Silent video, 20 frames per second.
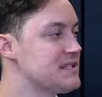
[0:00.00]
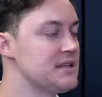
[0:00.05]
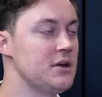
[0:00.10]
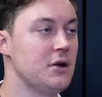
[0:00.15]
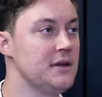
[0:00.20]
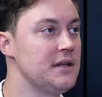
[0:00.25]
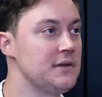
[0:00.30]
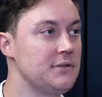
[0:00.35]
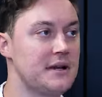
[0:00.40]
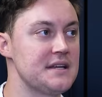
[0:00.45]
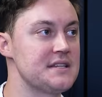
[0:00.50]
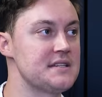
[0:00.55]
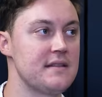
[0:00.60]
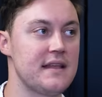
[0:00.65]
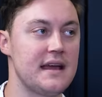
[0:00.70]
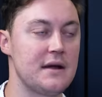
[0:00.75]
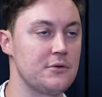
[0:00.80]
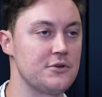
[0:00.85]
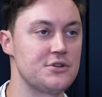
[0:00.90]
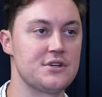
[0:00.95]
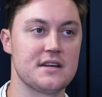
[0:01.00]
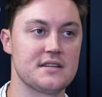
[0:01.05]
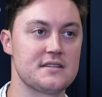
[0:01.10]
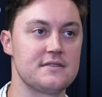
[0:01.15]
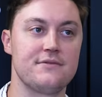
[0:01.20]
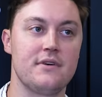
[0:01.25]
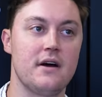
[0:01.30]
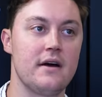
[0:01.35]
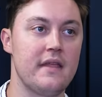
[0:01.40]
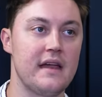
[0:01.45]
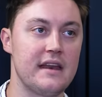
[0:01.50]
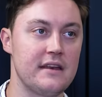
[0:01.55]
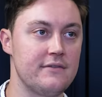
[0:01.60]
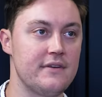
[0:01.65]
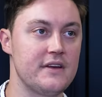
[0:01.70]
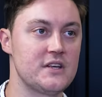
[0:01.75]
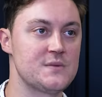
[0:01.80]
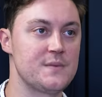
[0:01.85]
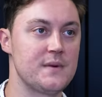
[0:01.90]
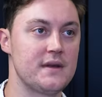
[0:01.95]
The only reason they would justify that
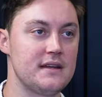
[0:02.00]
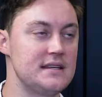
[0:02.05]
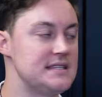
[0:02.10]
investment